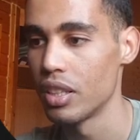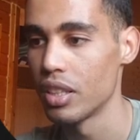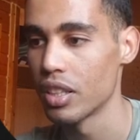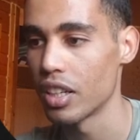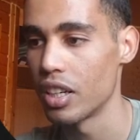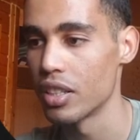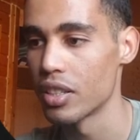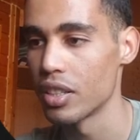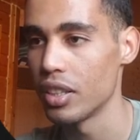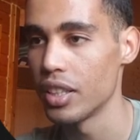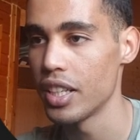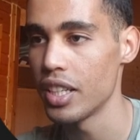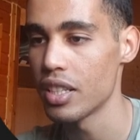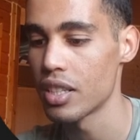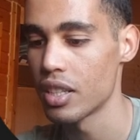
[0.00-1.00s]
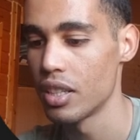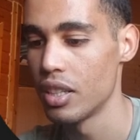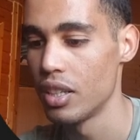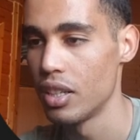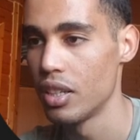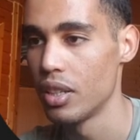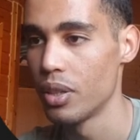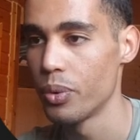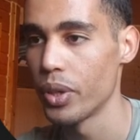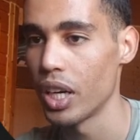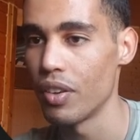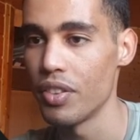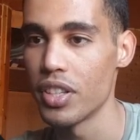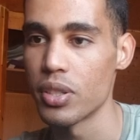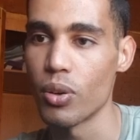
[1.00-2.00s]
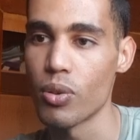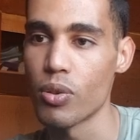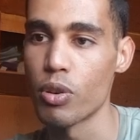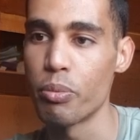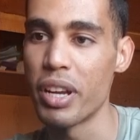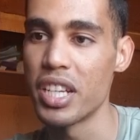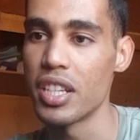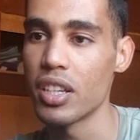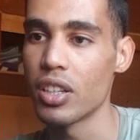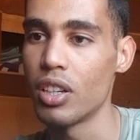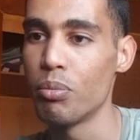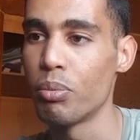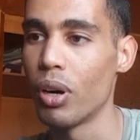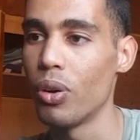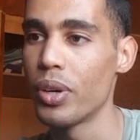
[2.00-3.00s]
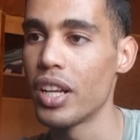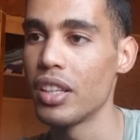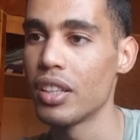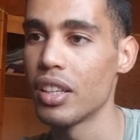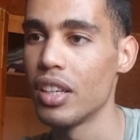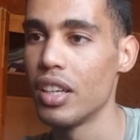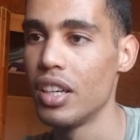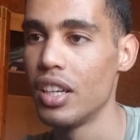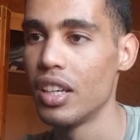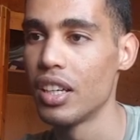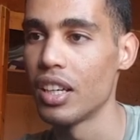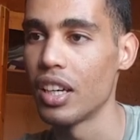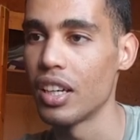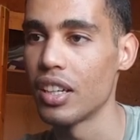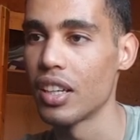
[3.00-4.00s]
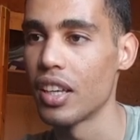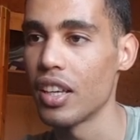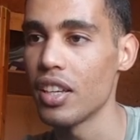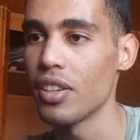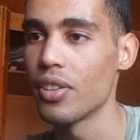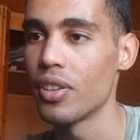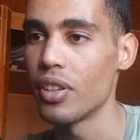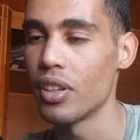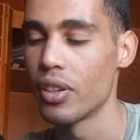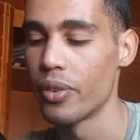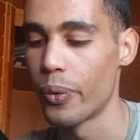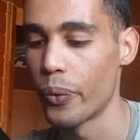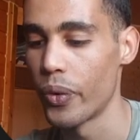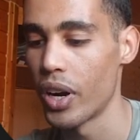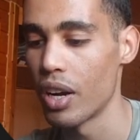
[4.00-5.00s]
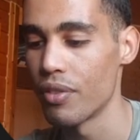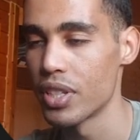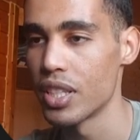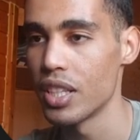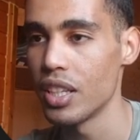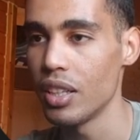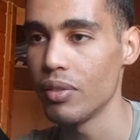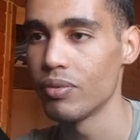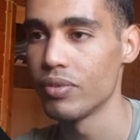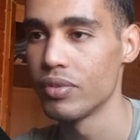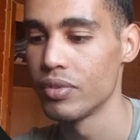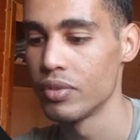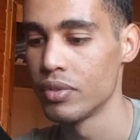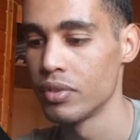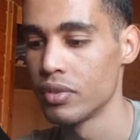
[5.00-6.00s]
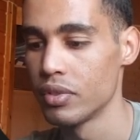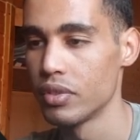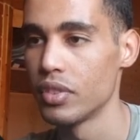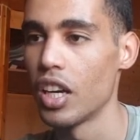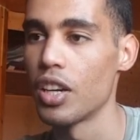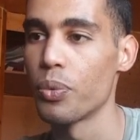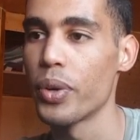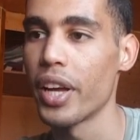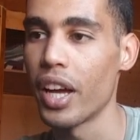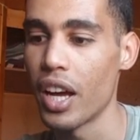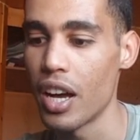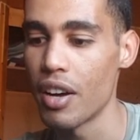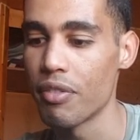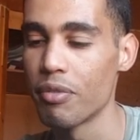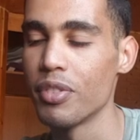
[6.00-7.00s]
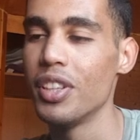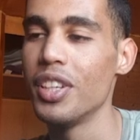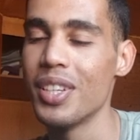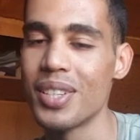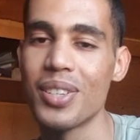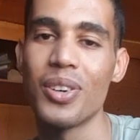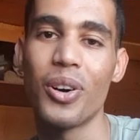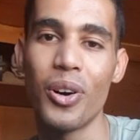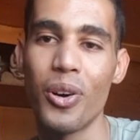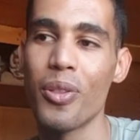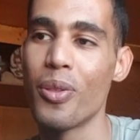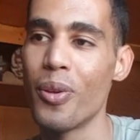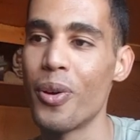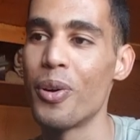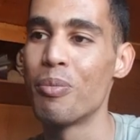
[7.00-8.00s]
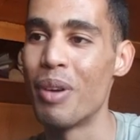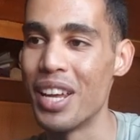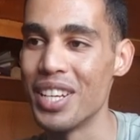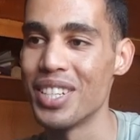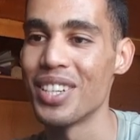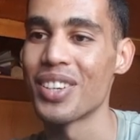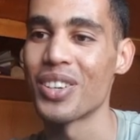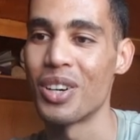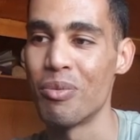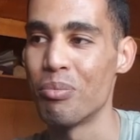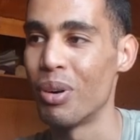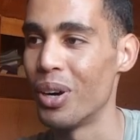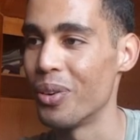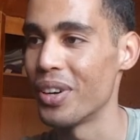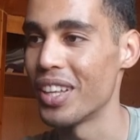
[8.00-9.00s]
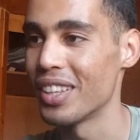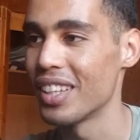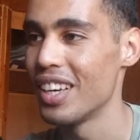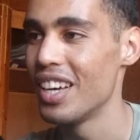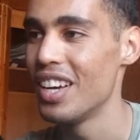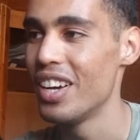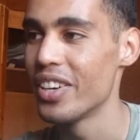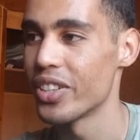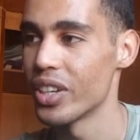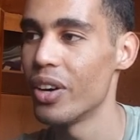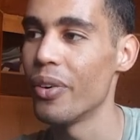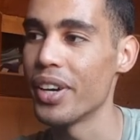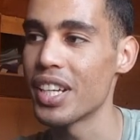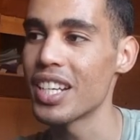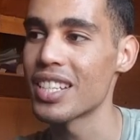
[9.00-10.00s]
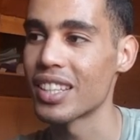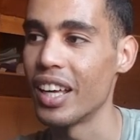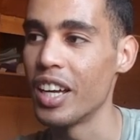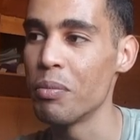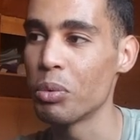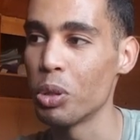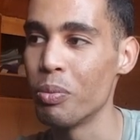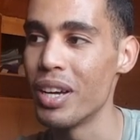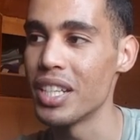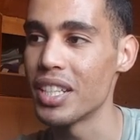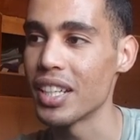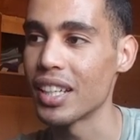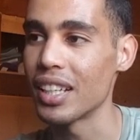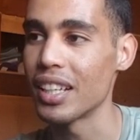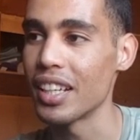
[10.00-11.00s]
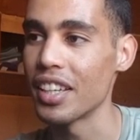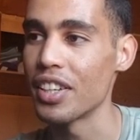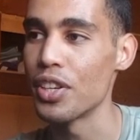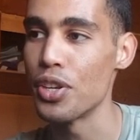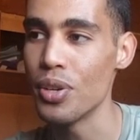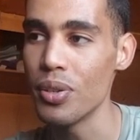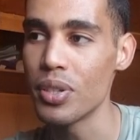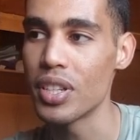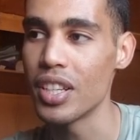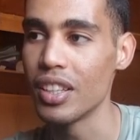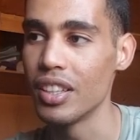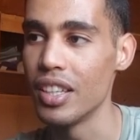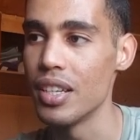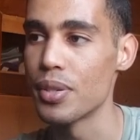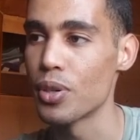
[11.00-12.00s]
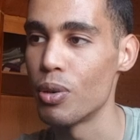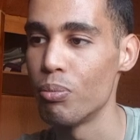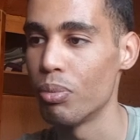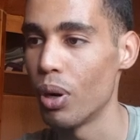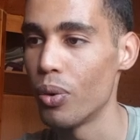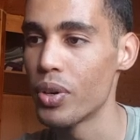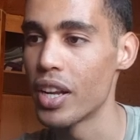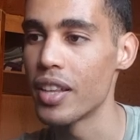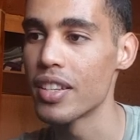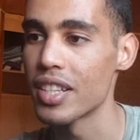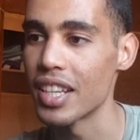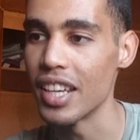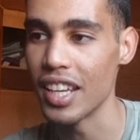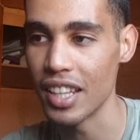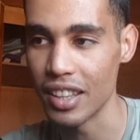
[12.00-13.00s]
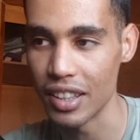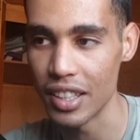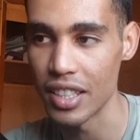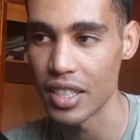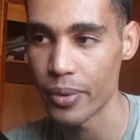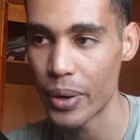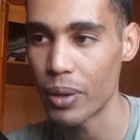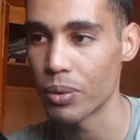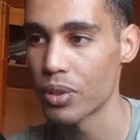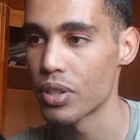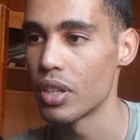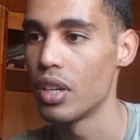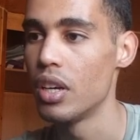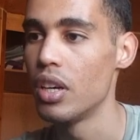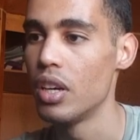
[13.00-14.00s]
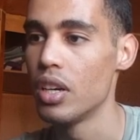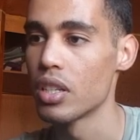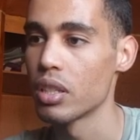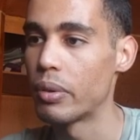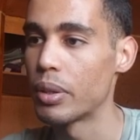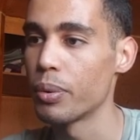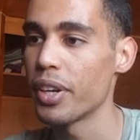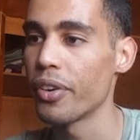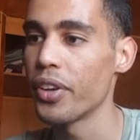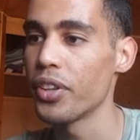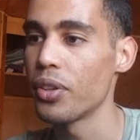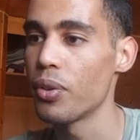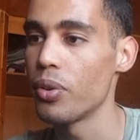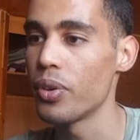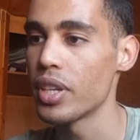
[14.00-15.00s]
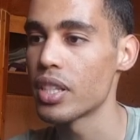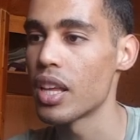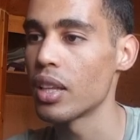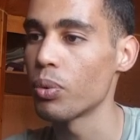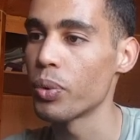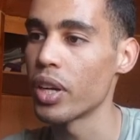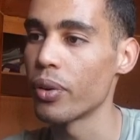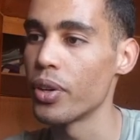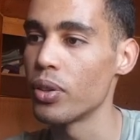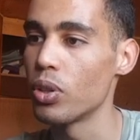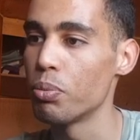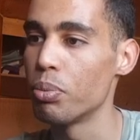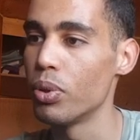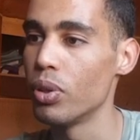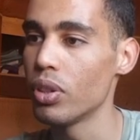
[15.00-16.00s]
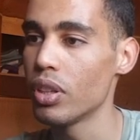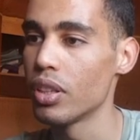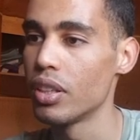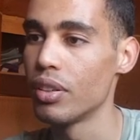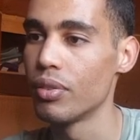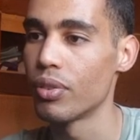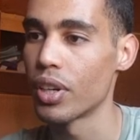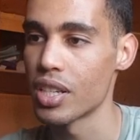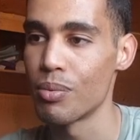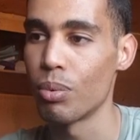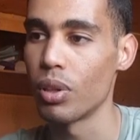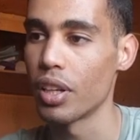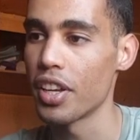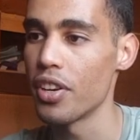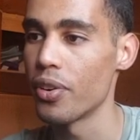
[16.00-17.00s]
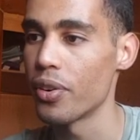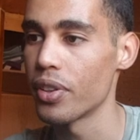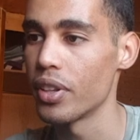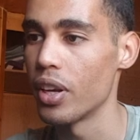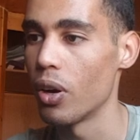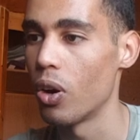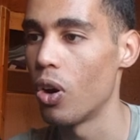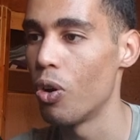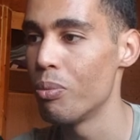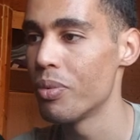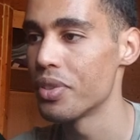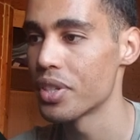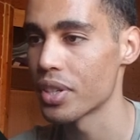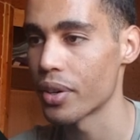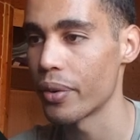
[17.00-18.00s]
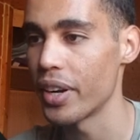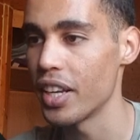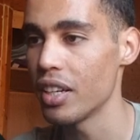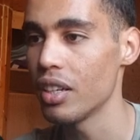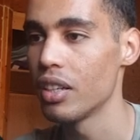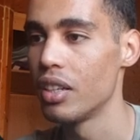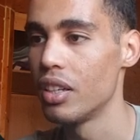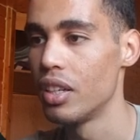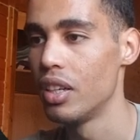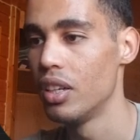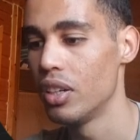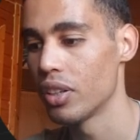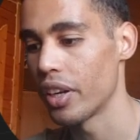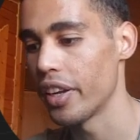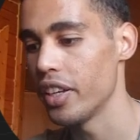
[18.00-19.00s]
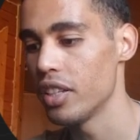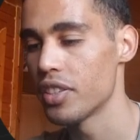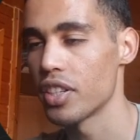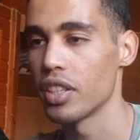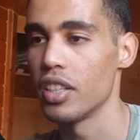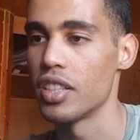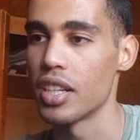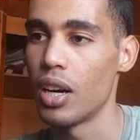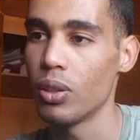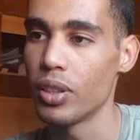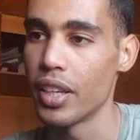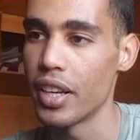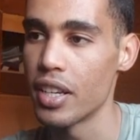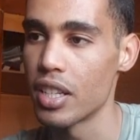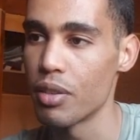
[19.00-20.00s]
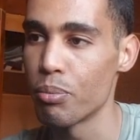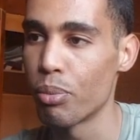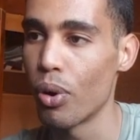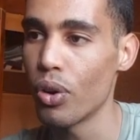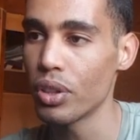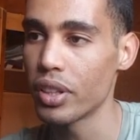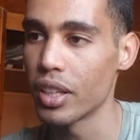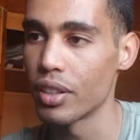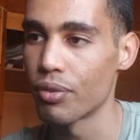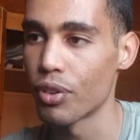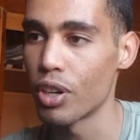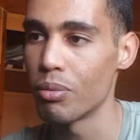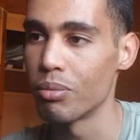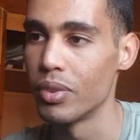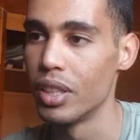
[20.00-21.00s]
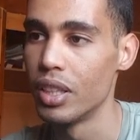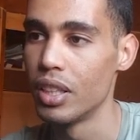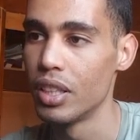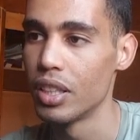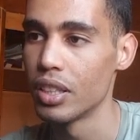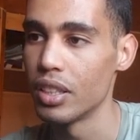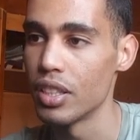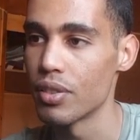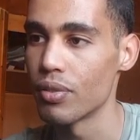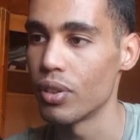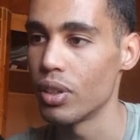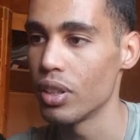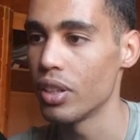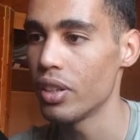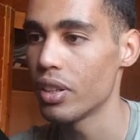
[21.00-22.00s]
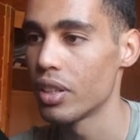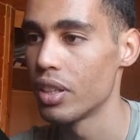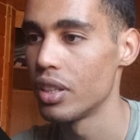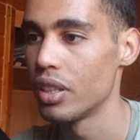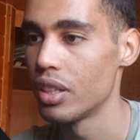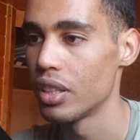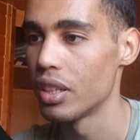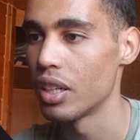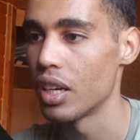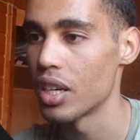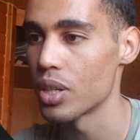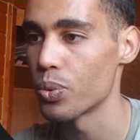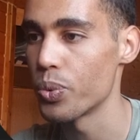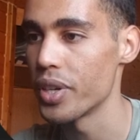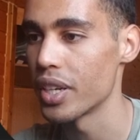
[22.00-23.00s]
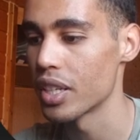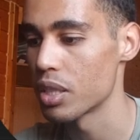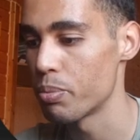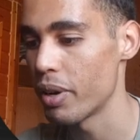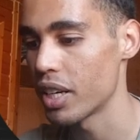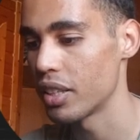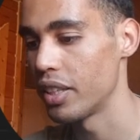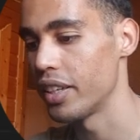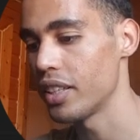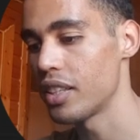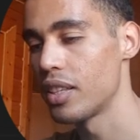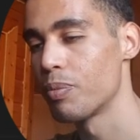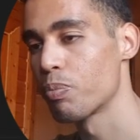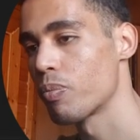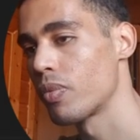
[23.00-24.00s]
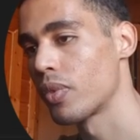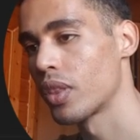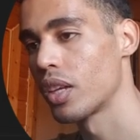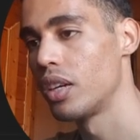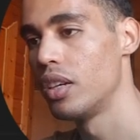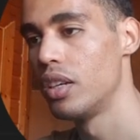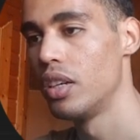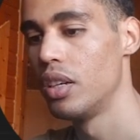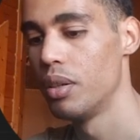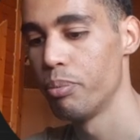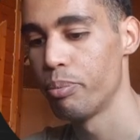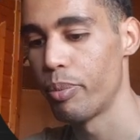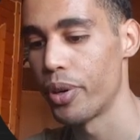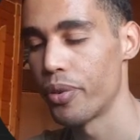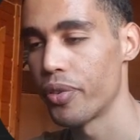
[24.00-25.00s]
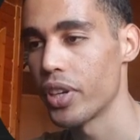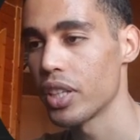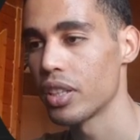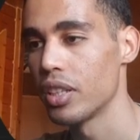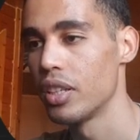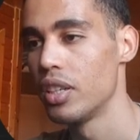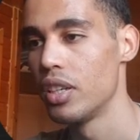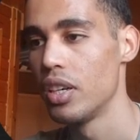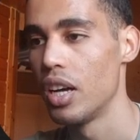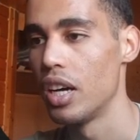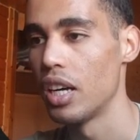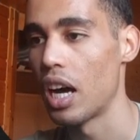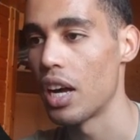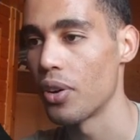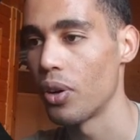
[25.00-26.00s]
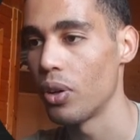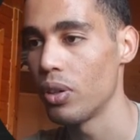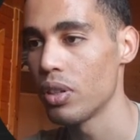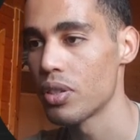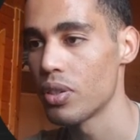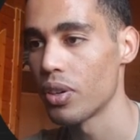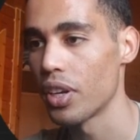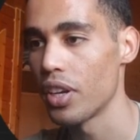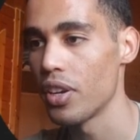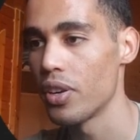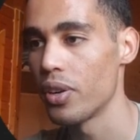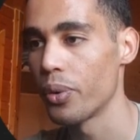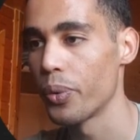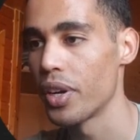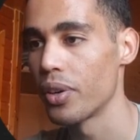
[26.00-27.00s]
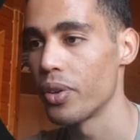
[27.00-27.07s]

cancel this. We have this other basic component, and here RAVC, and we have this other basic component. So now it is time to basically using these components in these routes. So what we are going to do is that we are going to put, for example, here the home screen. Okay, check this out. It is imported from this folder as we expected. Perfect. And also here we are